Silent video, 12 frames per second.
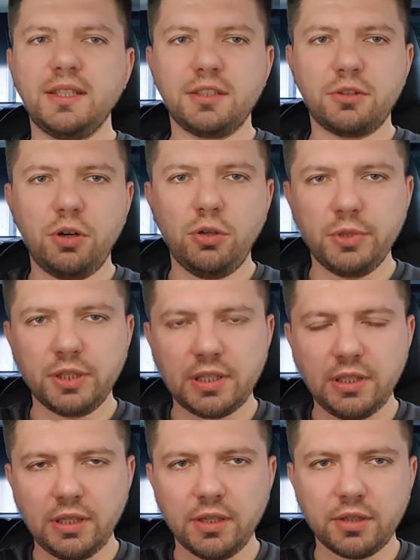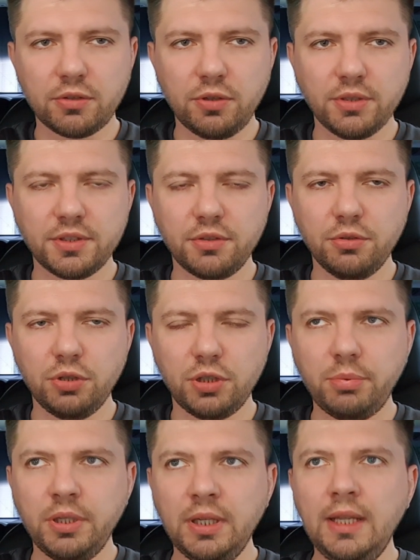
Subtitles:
a roaming across the Europe,